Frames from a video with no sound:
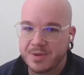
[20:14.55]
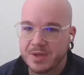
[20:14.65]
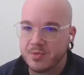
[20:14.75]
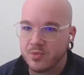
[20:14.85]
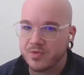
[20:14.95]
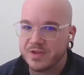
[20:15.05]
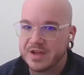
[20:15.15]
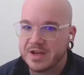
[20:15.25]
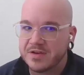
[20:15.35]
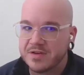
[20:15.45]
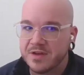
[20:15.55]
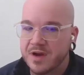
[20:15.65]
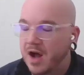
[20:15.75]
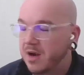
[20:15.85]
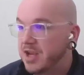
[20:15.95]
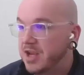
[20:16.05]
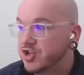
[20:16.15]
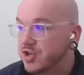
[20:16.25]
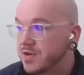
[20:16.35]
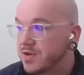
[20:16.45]
people needing
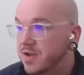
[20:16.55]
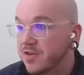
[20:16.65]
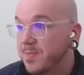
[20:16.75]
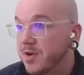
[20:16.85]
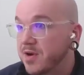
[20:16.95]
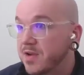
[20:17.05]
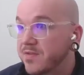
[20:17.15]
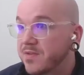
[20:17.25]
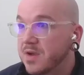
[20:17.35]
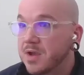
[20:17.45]
automation experience